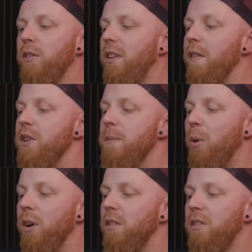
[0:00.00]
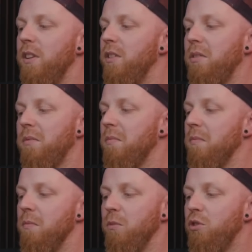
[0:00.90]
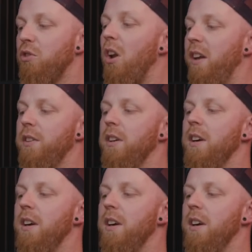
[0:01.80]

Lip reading: For 70 points is solid.